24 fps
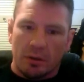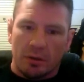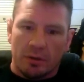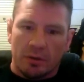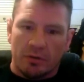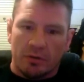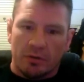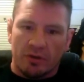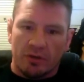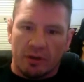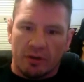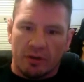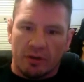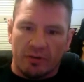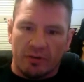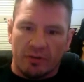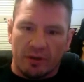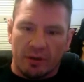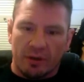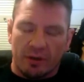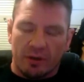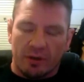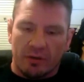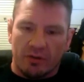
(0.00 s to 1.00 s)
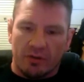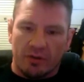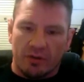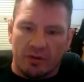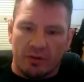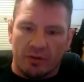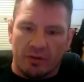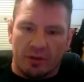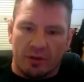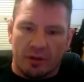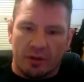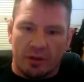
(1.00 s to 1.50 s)
Chael
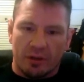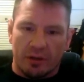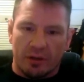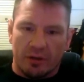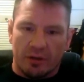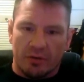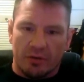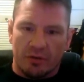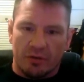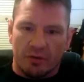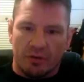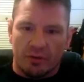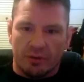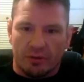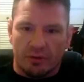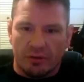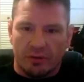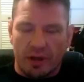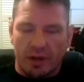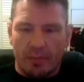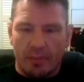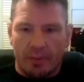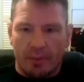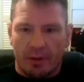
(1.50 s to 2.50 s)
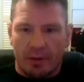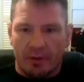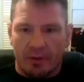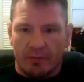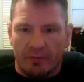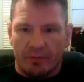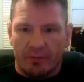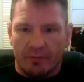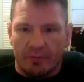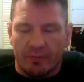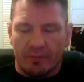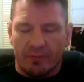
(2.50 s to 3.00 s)
Sonnen controlled the crap out of
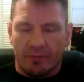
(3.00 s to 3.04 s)
him